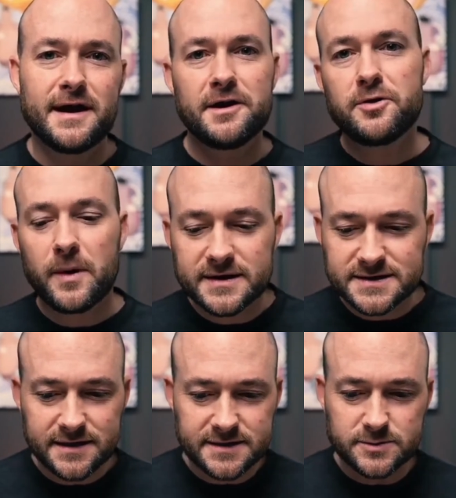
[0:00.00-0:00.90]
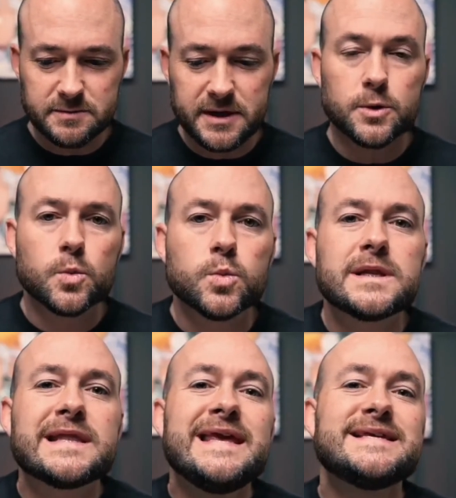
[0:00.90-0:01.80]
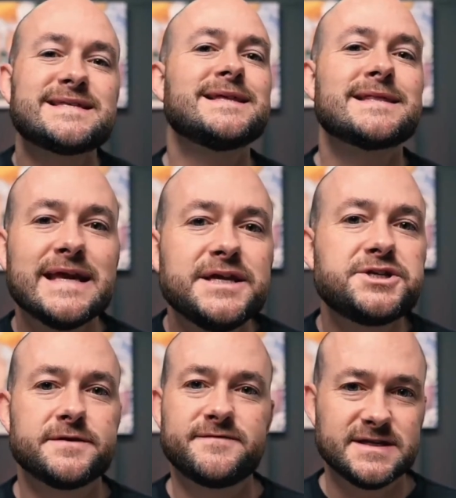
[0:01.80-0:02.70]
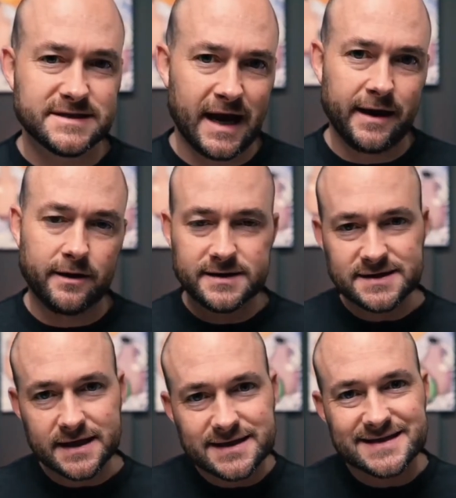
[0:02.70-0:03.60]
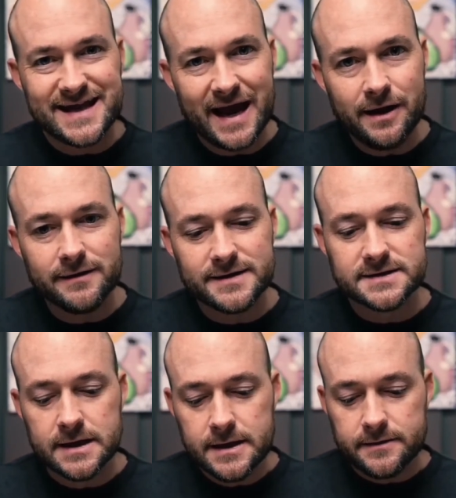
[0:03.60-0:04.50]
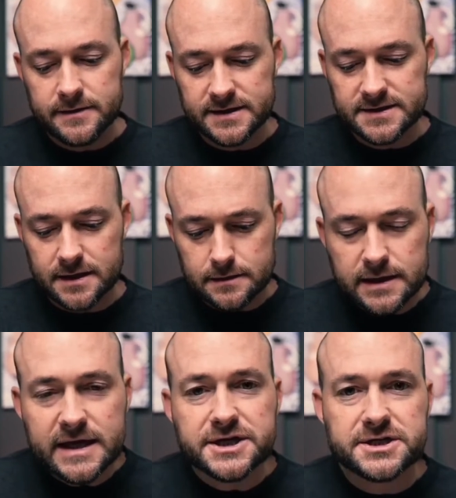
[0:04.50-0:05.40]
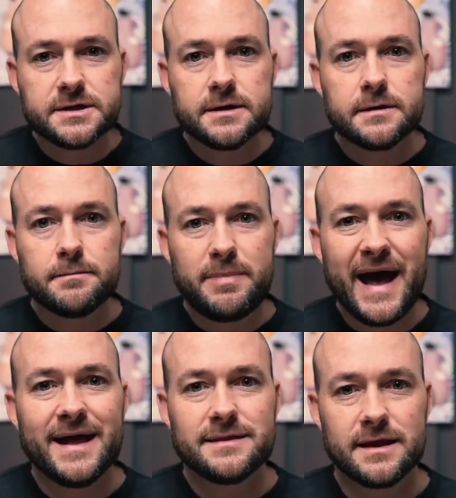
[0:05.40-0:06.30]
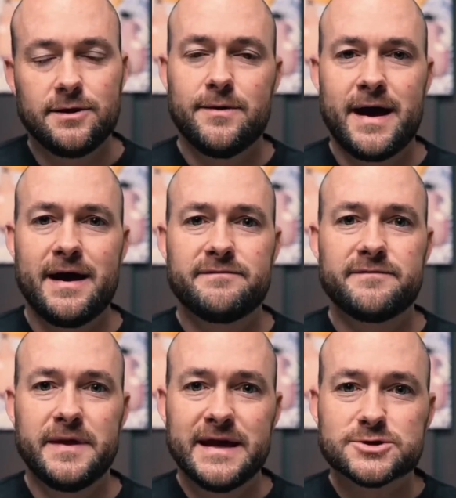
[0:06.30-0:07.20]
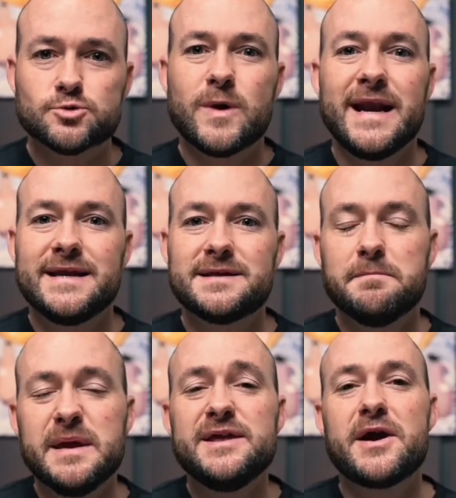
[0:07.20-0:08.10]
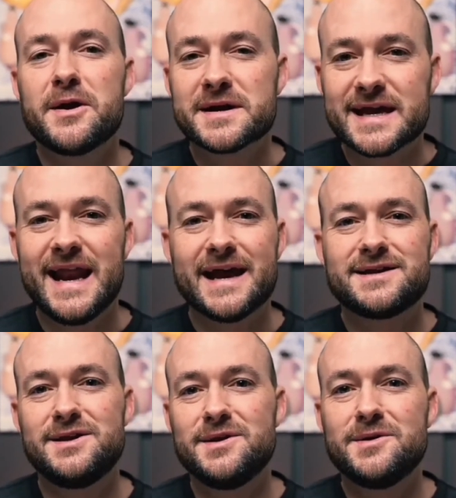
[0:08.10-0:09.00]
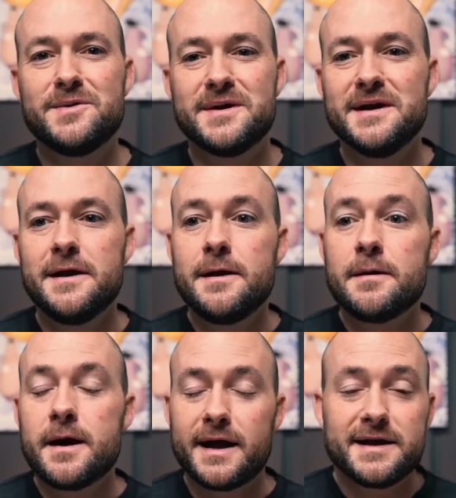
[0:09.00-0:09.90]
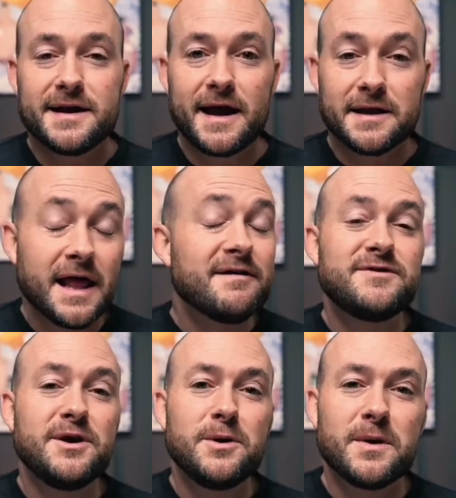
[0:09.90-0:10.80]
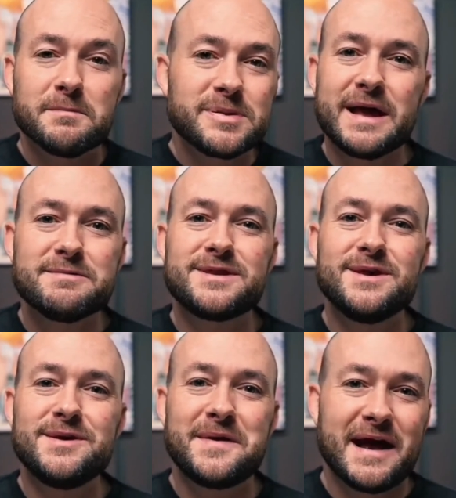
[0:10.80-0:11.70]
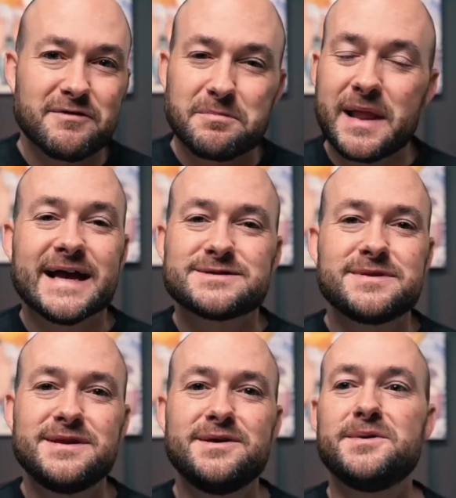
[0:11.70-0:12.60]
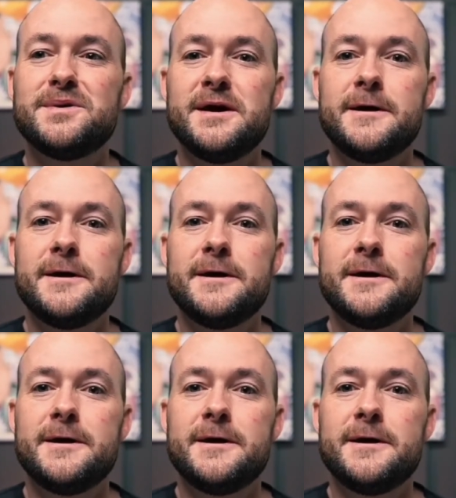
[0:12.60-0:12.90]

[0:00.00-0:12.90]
another way to say this would be release the leash of desire. It's like desire is this leashed pet that you have that is ready to be there and connect to you and and and love you and play with you and have a blast with you